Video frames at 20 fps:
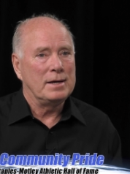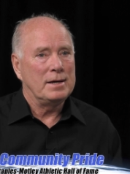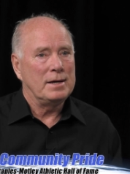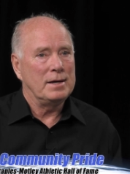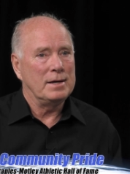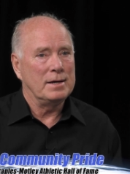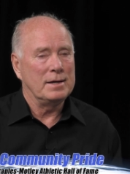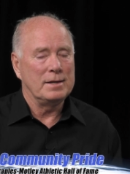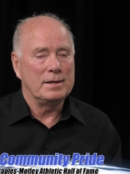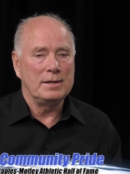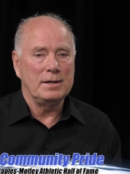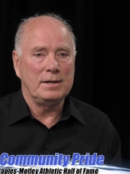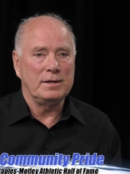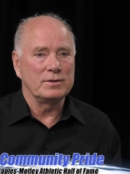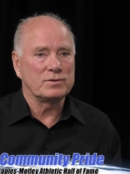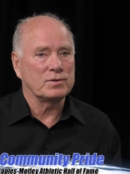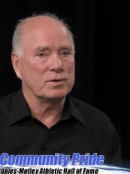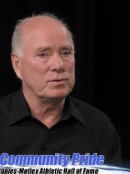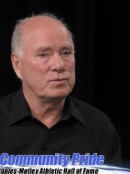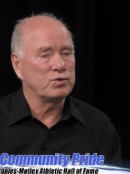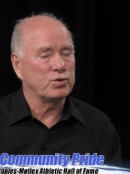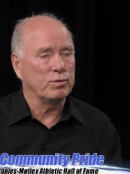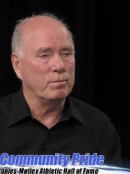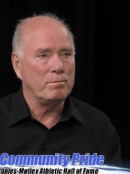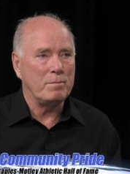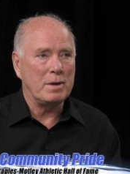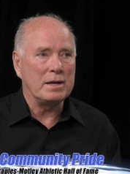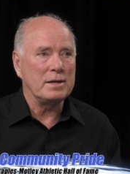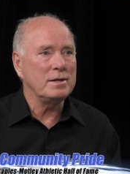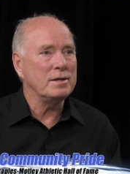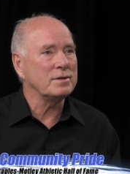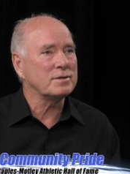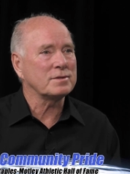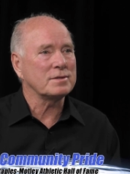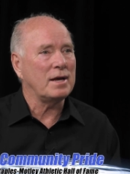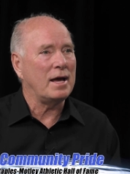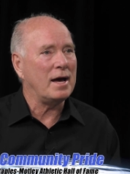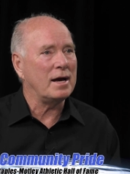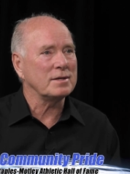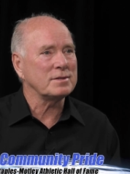and it's a tremendous
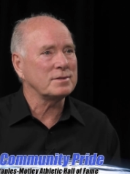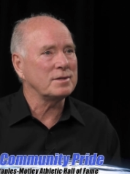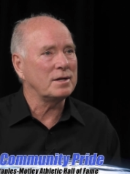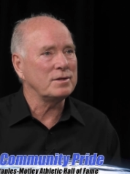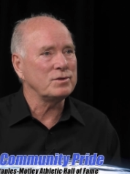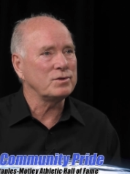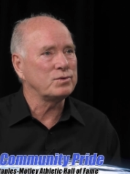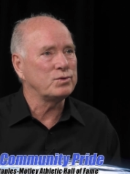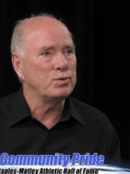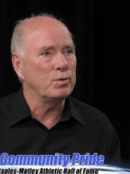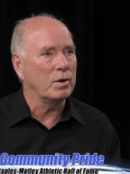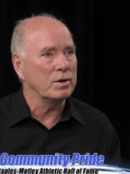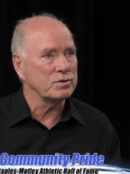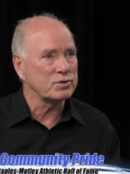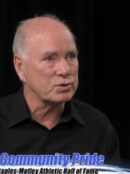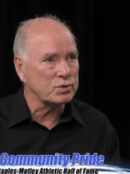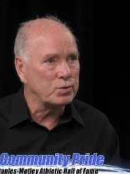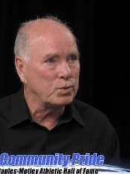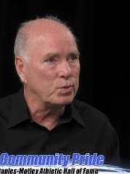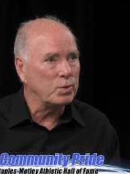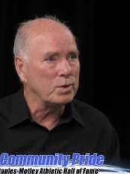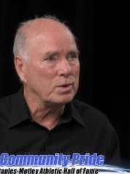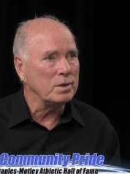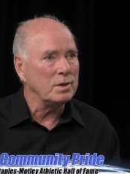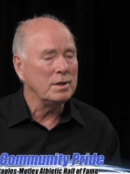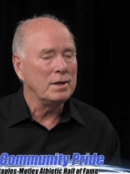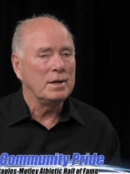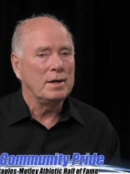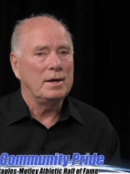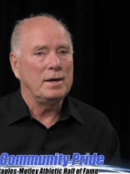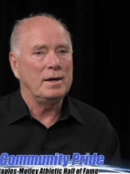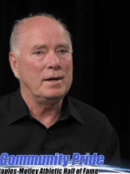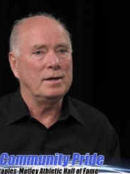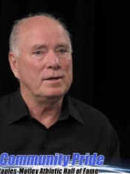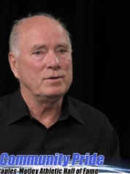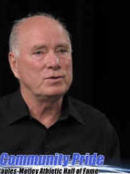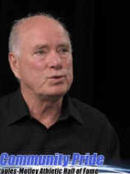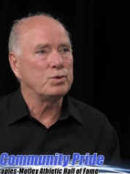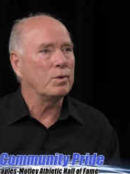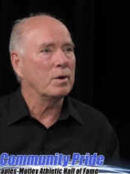asset to our school
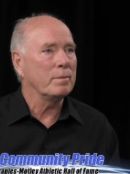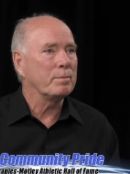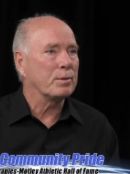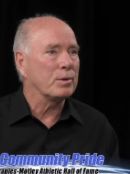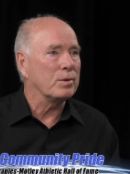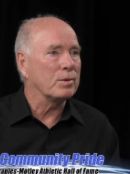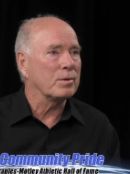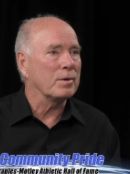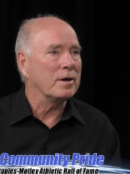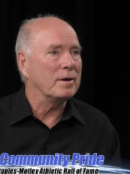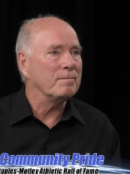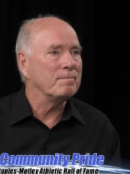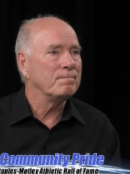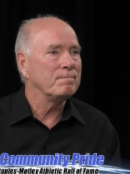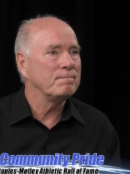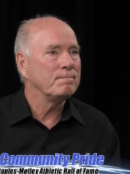and to our program.